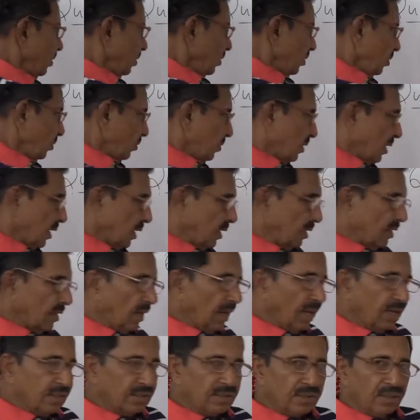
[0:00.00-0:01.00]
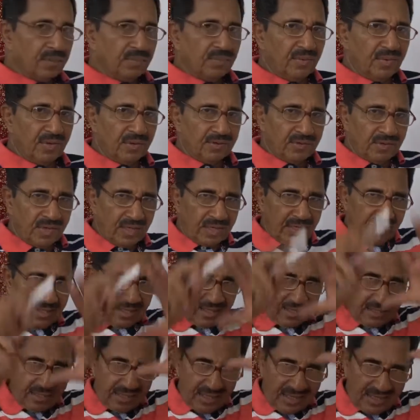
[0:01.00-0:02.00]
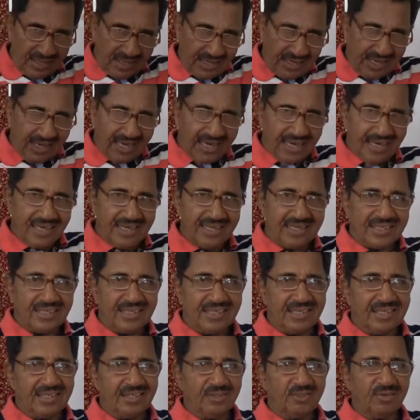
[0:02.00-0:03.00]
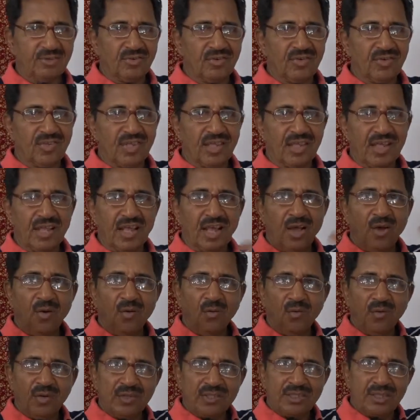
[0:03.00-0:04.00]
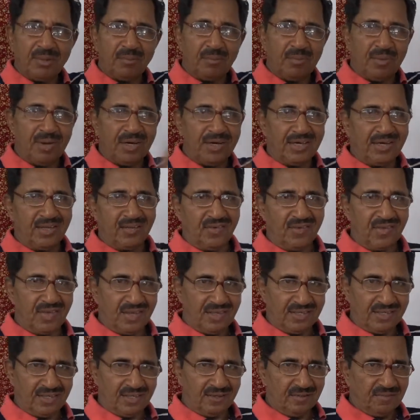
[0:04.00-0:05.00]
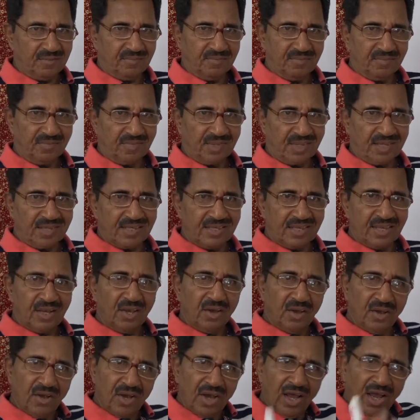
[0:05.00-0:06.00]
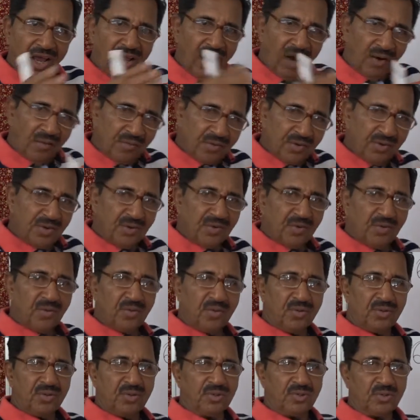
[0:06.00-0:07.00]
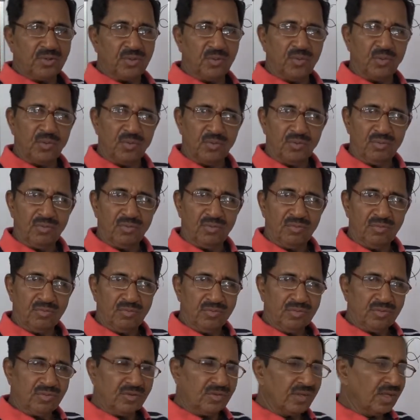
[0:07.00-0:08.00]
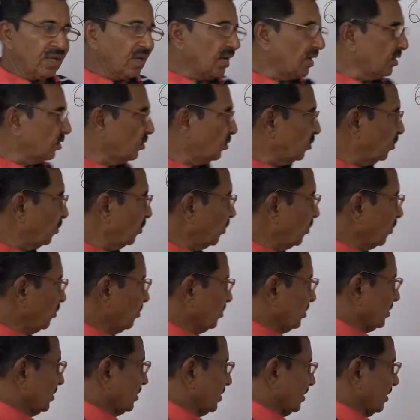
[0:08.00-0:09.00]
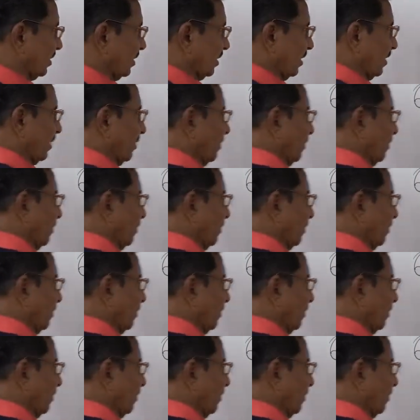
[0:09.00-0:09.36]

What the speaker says: you can ask about the general condition. So how was the party? You can say. How do you go to school? So there are two uses here.